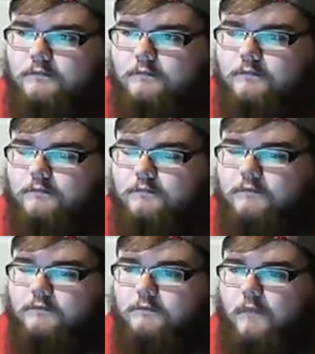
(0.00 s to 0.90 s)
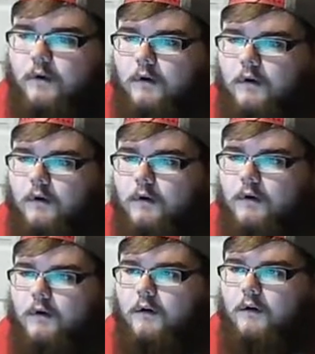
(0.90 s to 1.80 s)

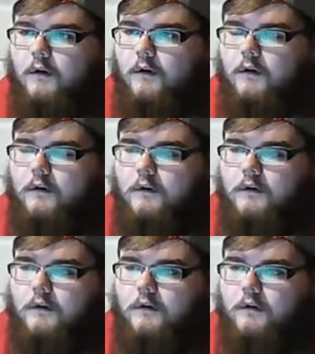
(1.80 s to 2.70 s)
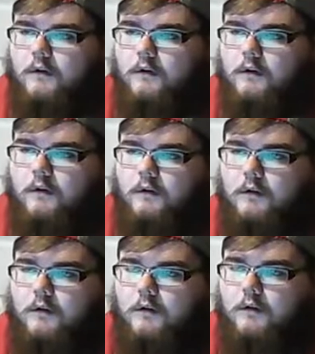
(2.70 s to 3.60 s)

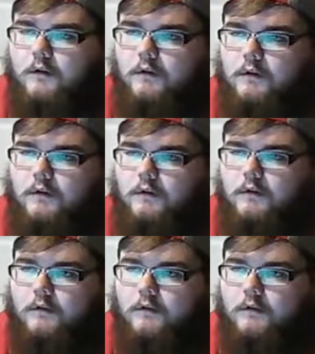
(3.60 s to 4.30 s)
[no speech]